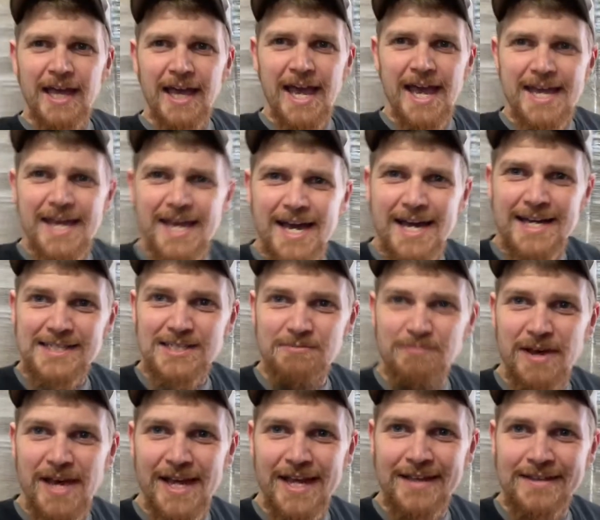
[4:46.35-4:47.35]
Hey guys, I'm
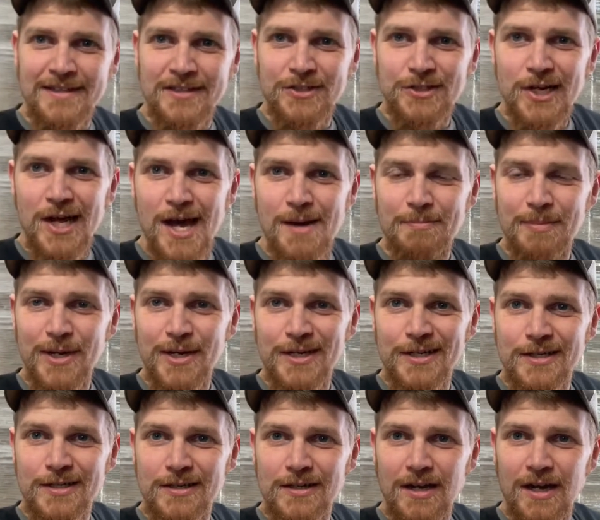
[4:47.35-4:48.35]
back in the shop
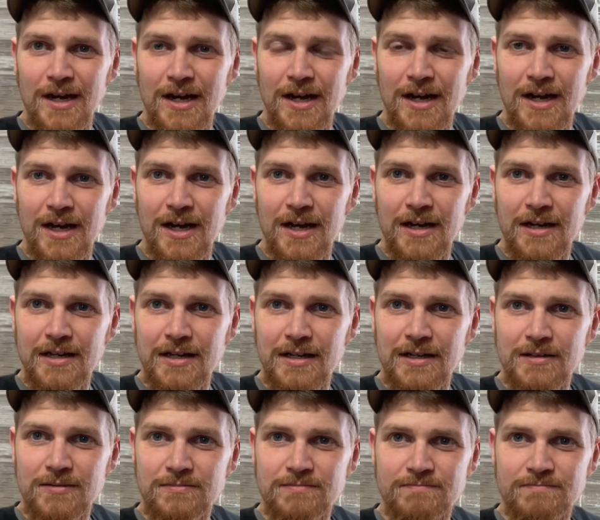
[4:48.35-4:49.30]
here a